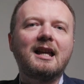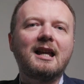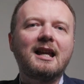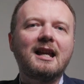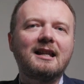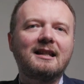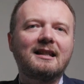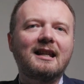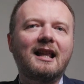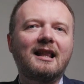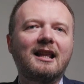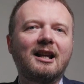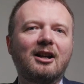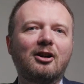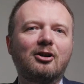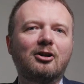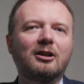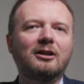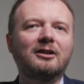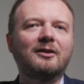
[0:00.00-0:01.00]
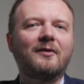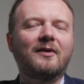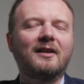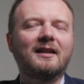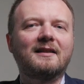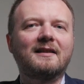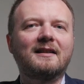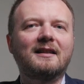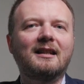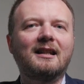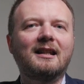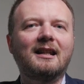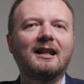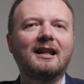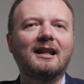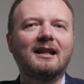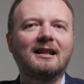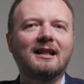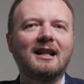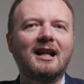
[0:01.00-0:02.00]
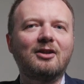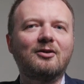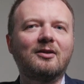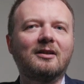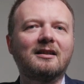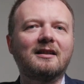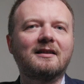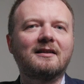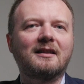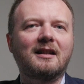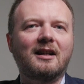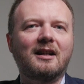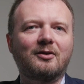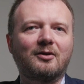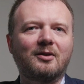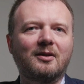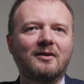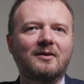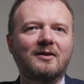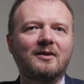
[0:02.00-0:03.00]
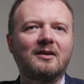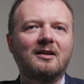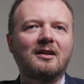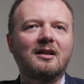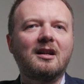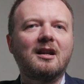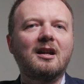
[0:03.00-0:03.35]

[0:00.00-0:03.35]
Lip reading: is at the heart of these engaging discussions.